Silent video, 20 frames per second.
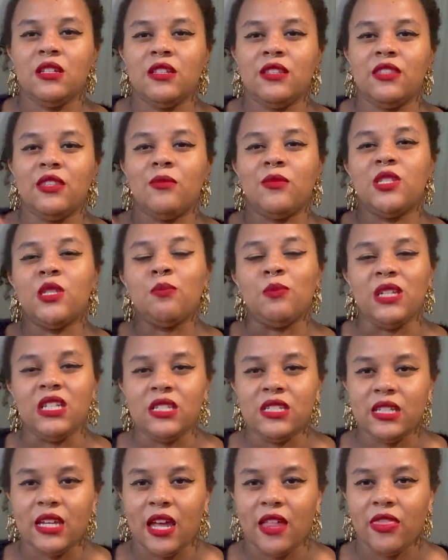them to be
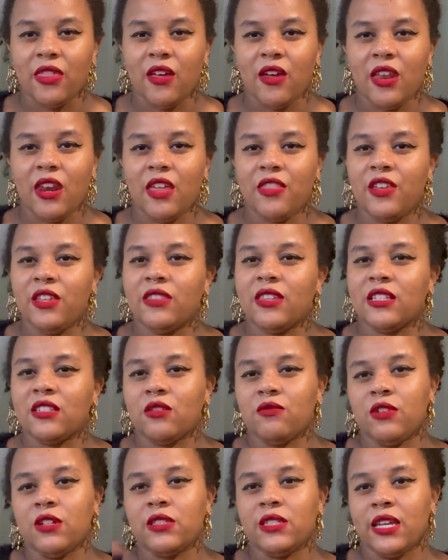together. And I think that's a
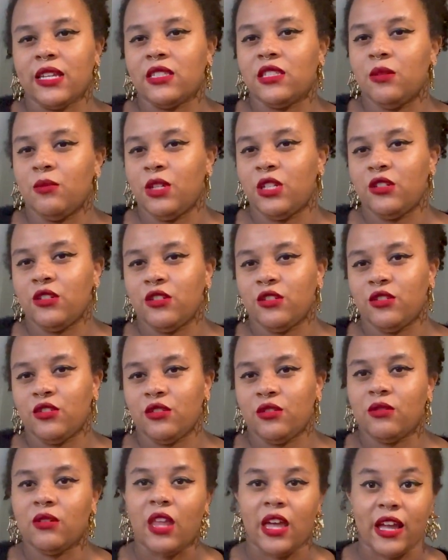real testament,
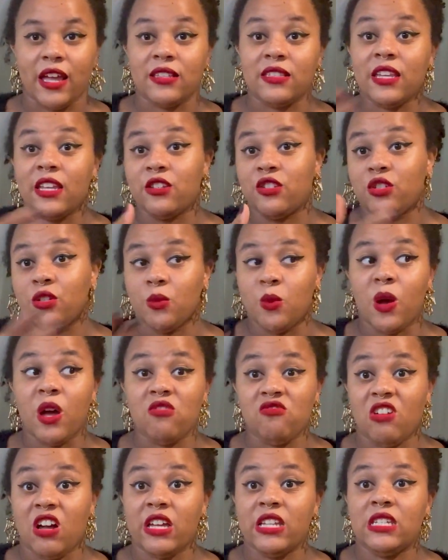like I said, to her
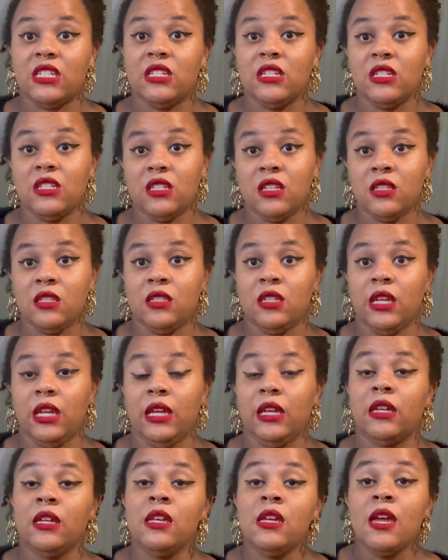
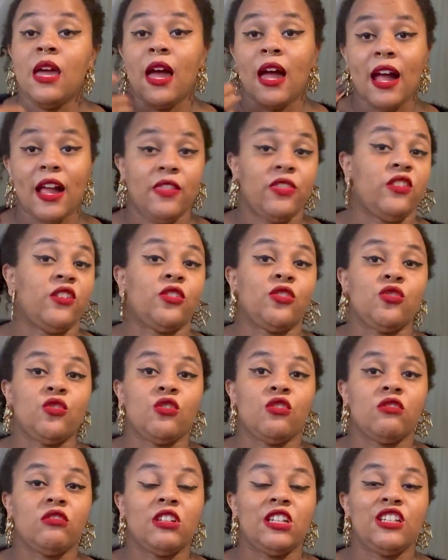writing and the
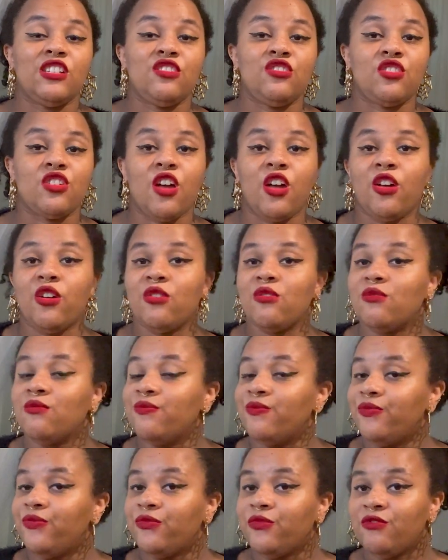story. So,
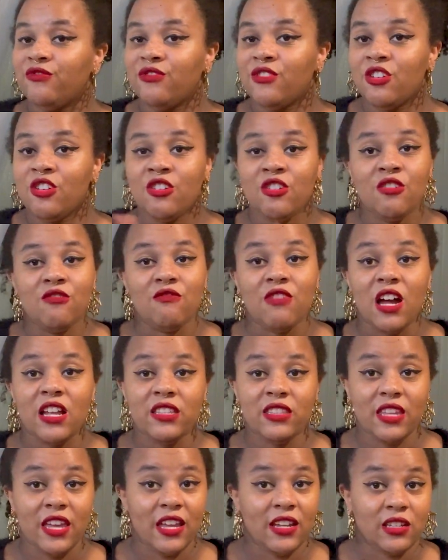
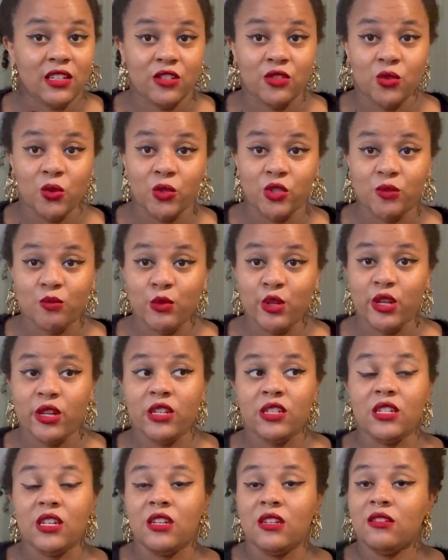Riding the Headless
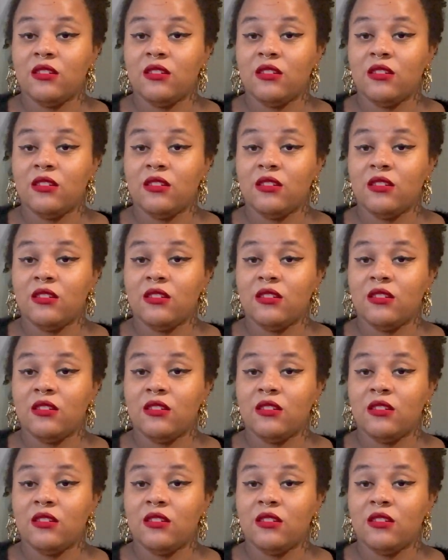Horseman,